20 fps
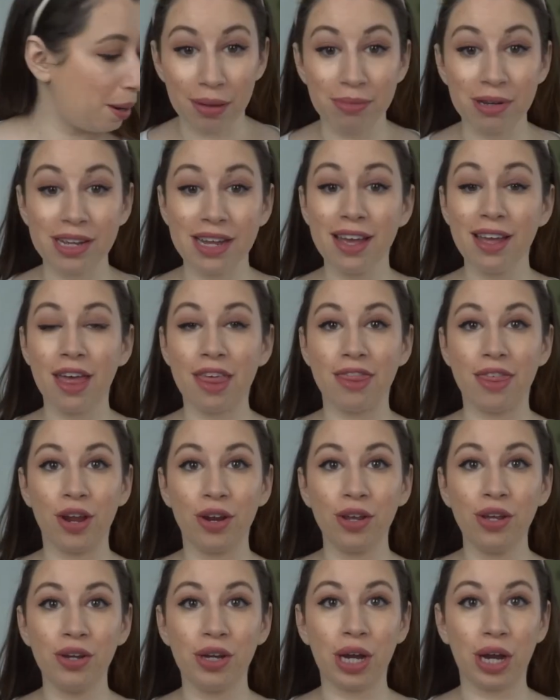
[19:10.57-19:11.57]
But yeah, there
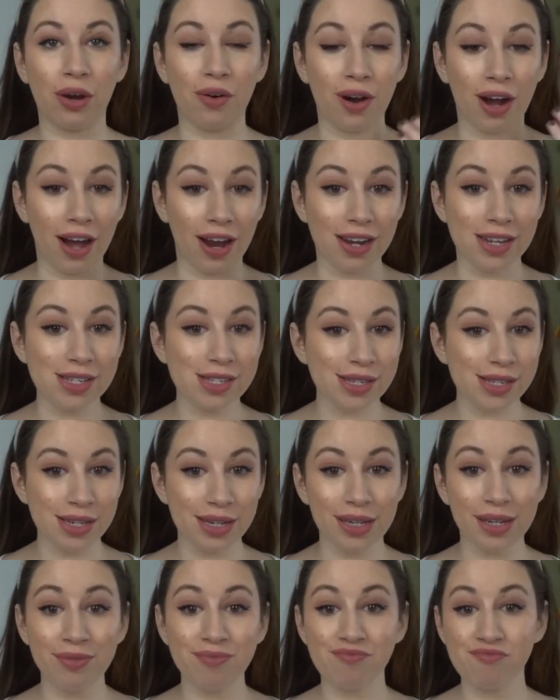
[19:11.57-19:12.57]
you go.
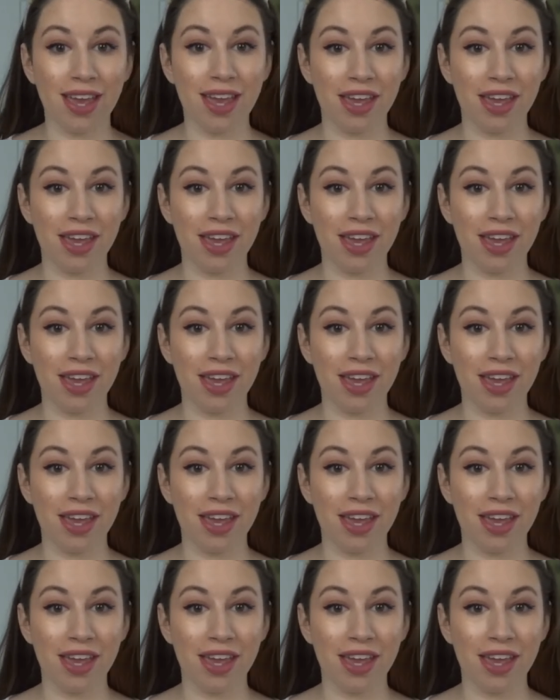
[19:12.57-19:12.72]
Honestly,